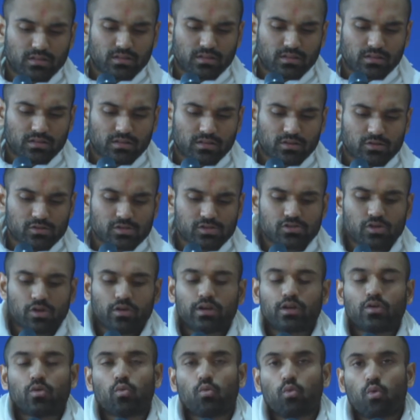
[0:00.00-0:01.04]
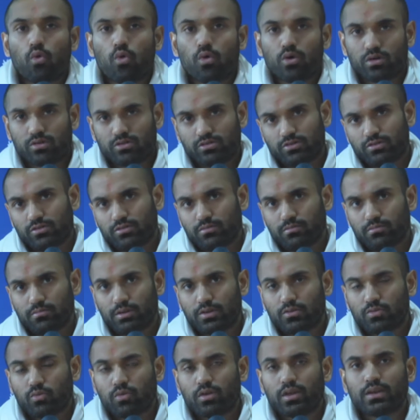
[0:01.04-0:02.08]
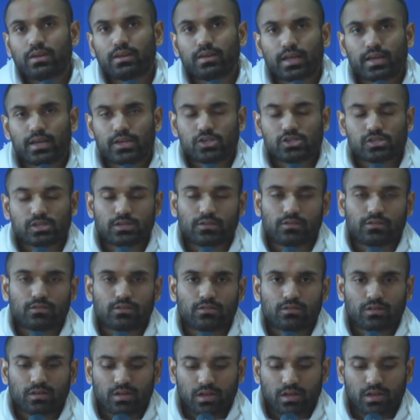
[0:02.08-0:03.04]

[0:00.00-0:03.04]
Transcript: They're starting wars between nations,